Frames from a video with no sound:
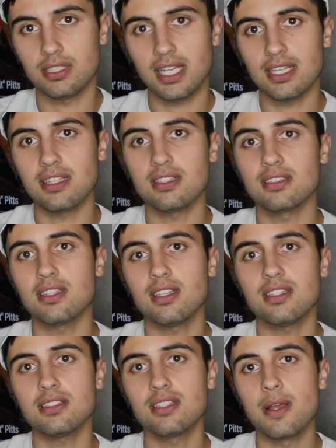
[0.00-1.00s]
take these
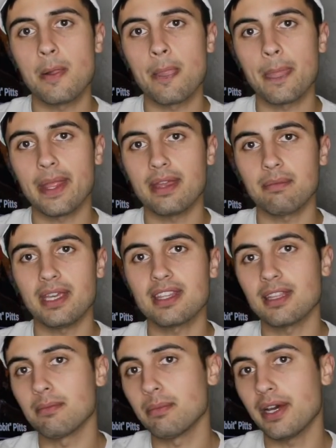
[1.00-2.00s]
things, make
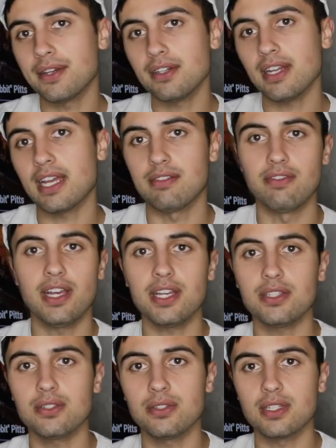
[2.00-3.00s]
them better, add
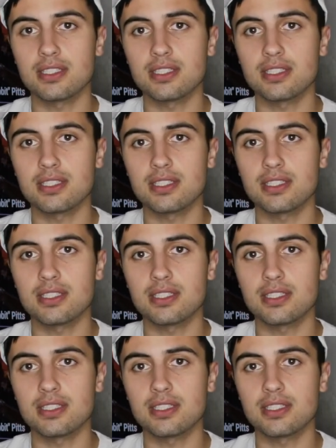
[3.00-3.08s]
value.